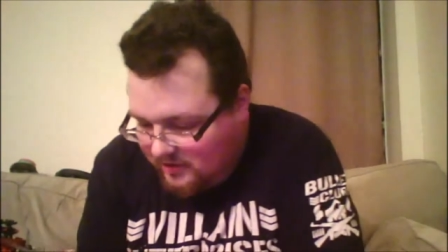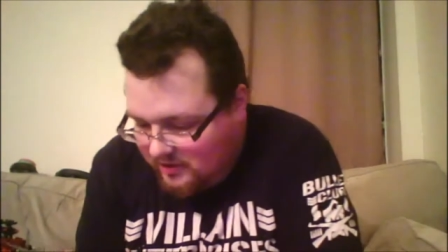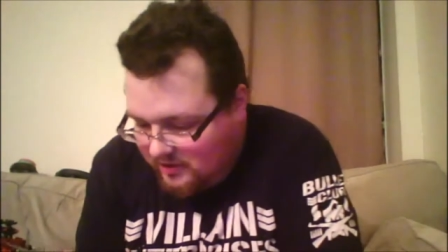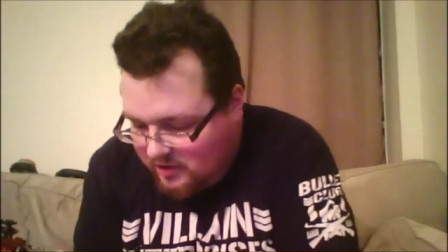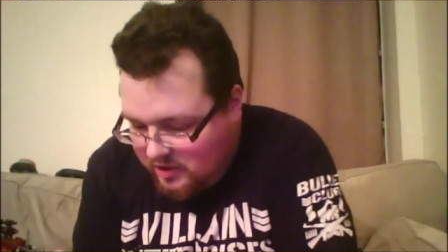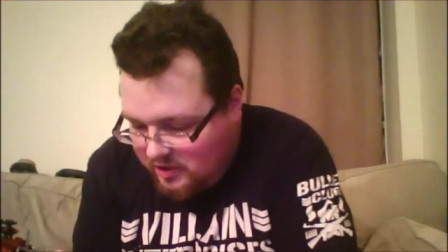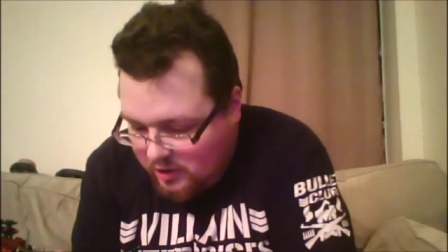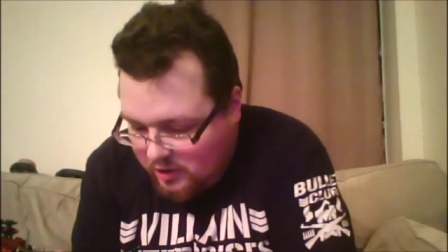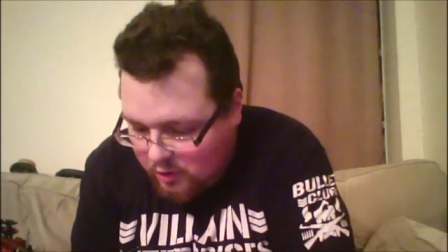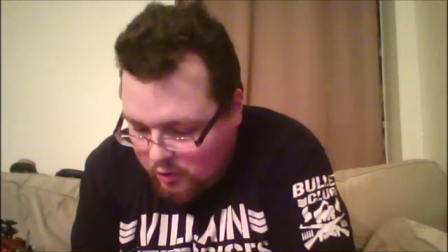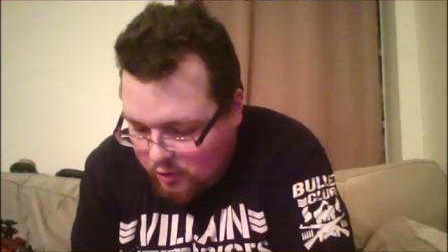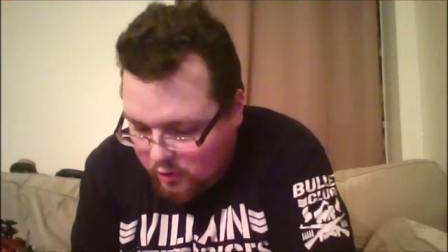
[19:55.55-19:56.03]

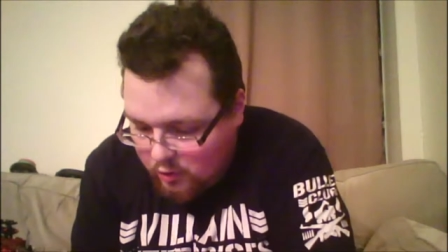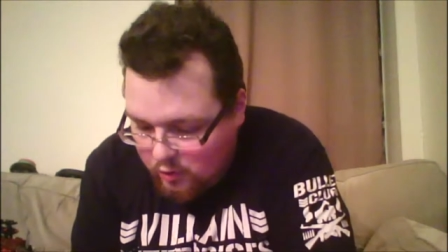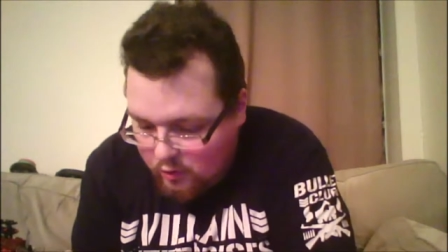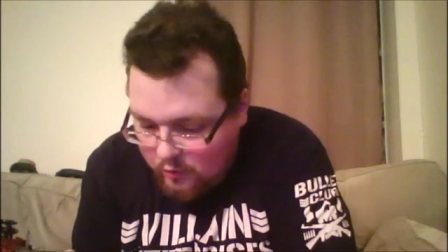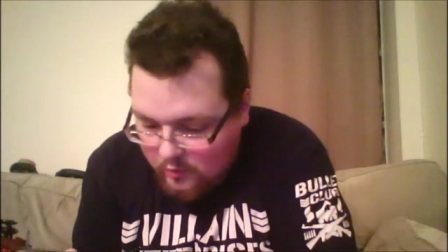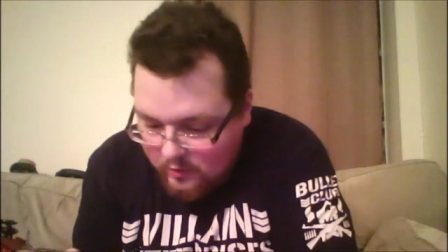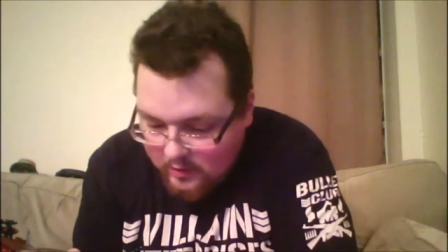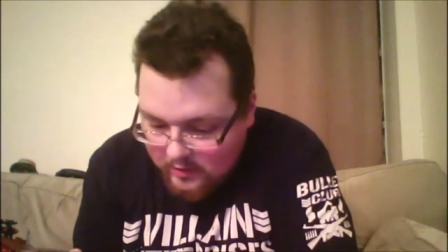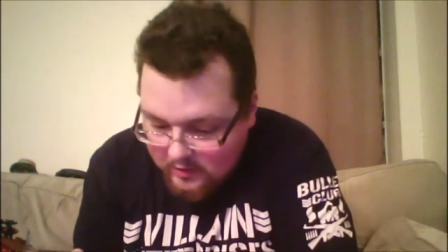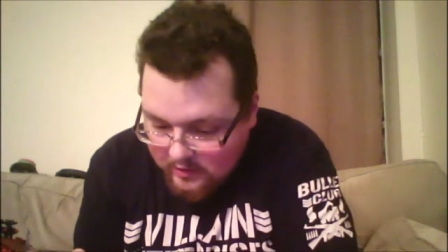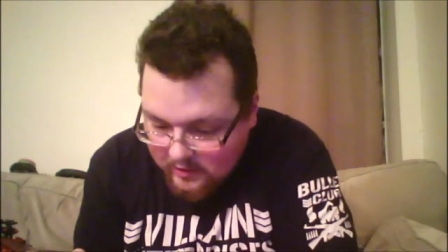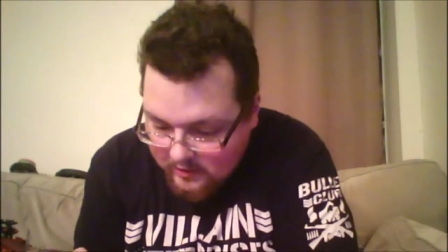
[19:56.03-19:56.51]

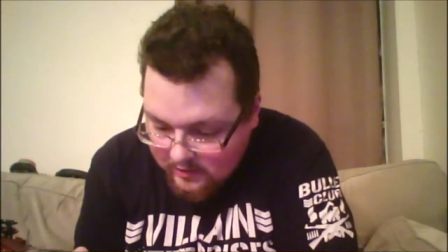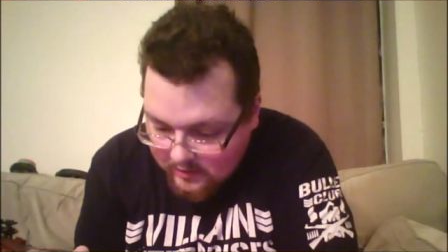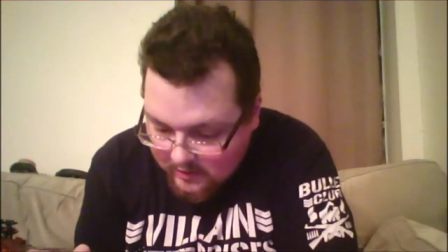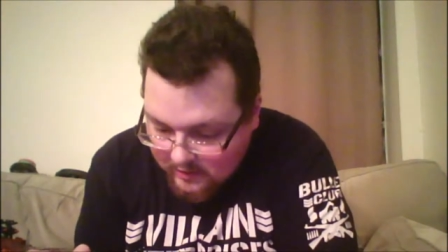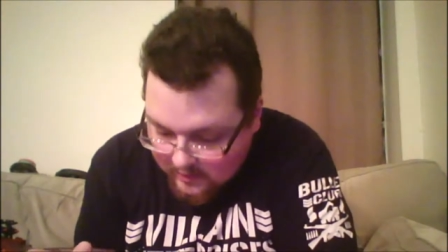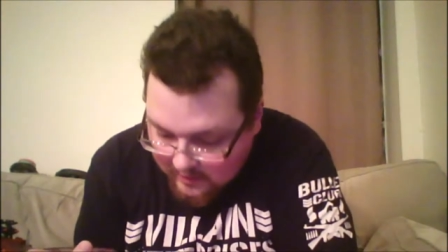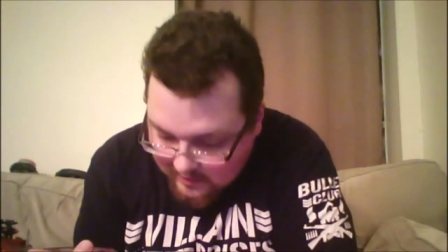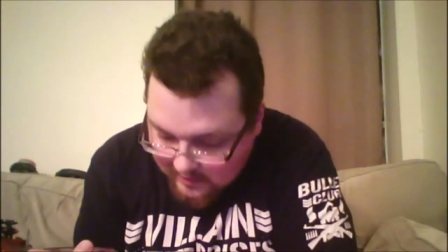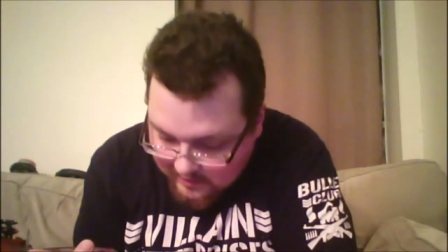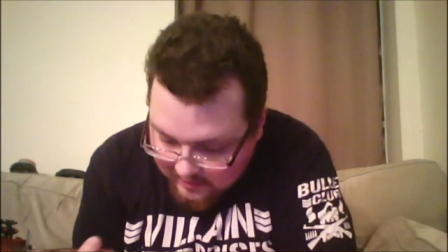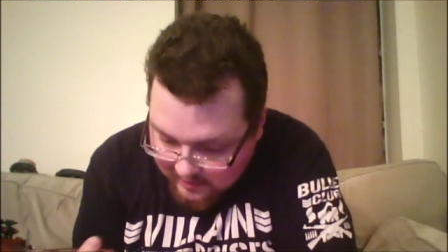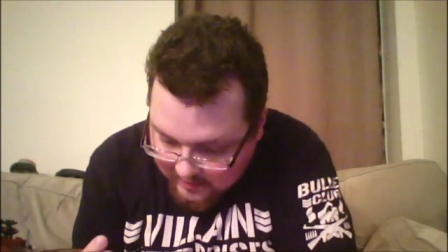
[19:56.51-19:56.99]
two
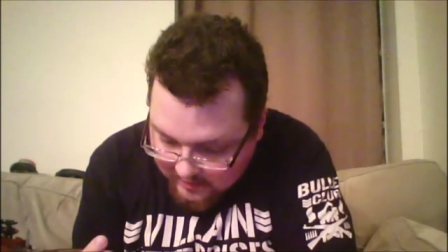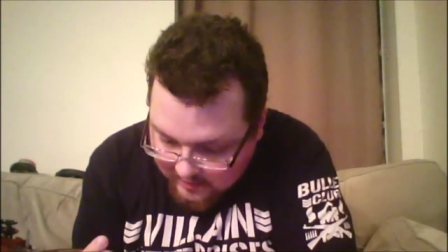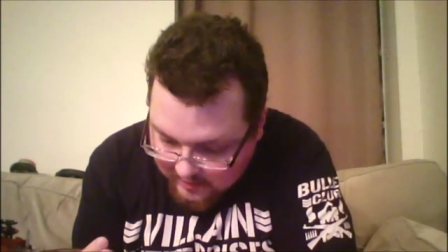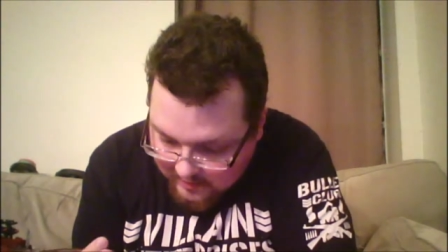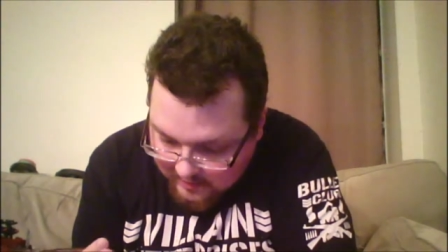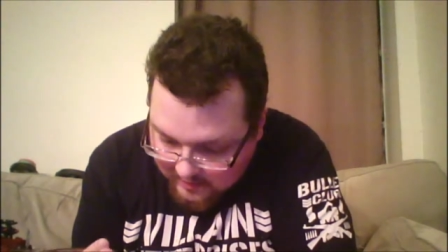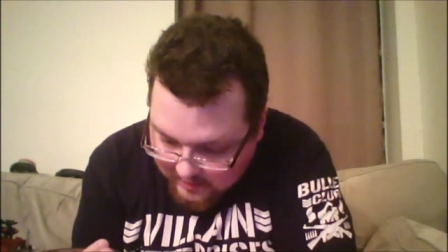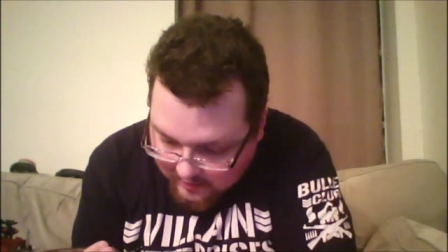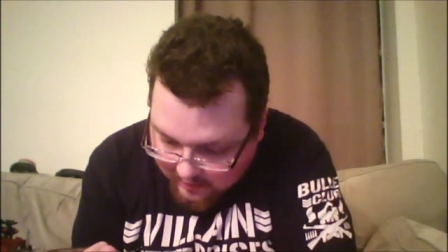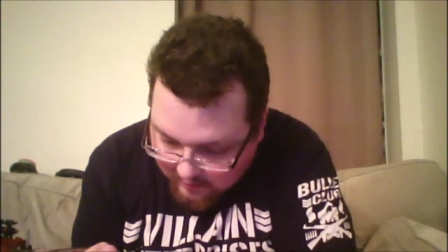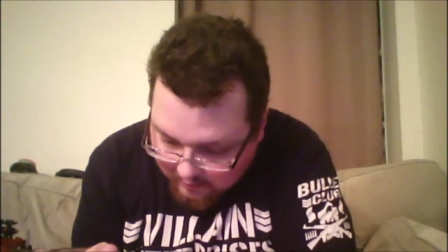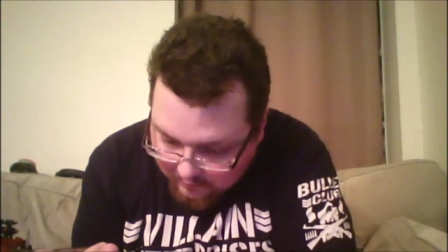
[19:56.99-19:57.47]

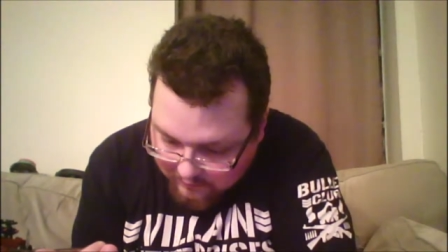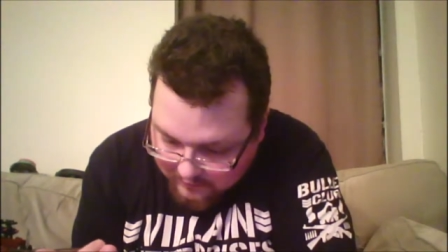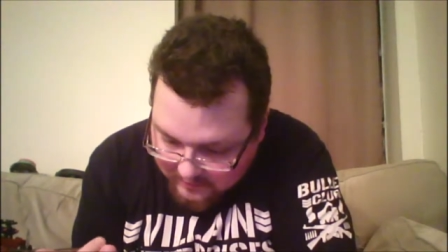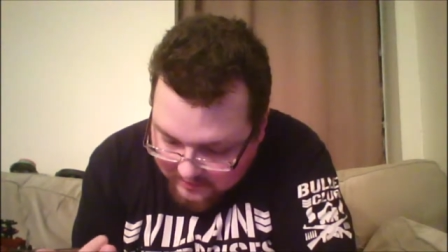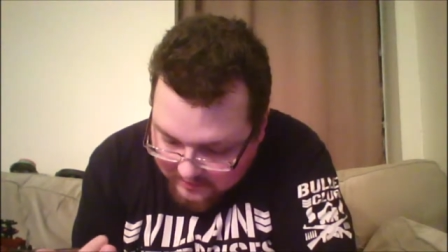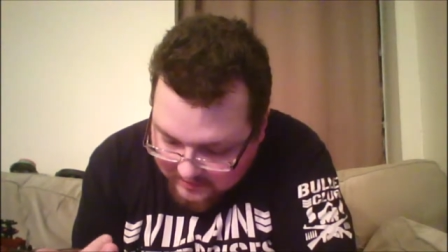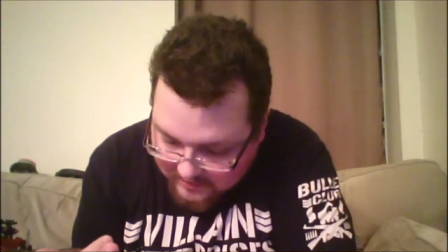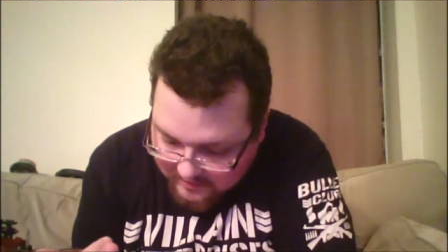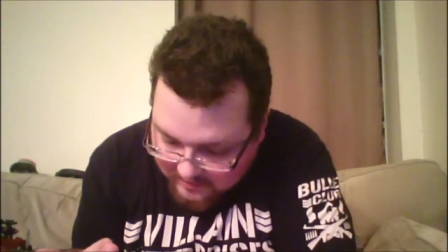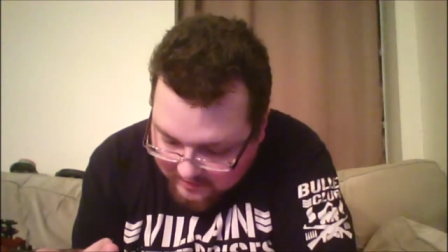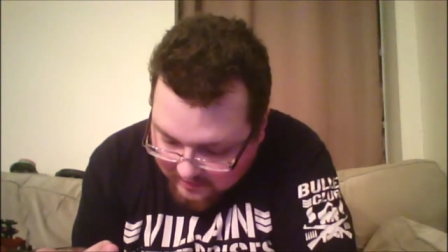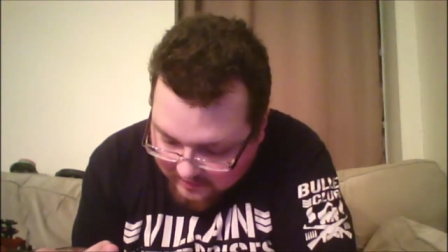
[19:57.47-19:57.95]
of
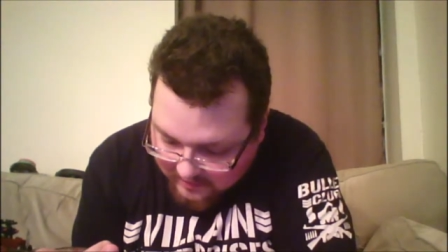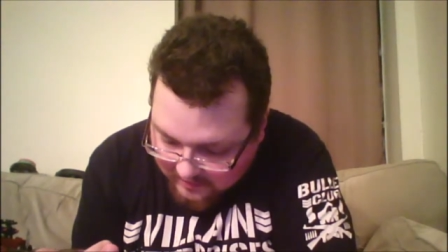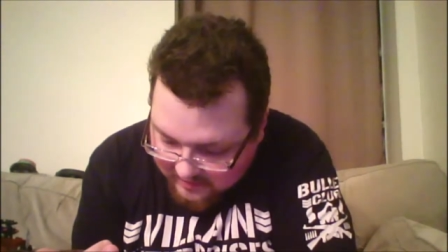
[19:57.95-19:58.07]
these uh,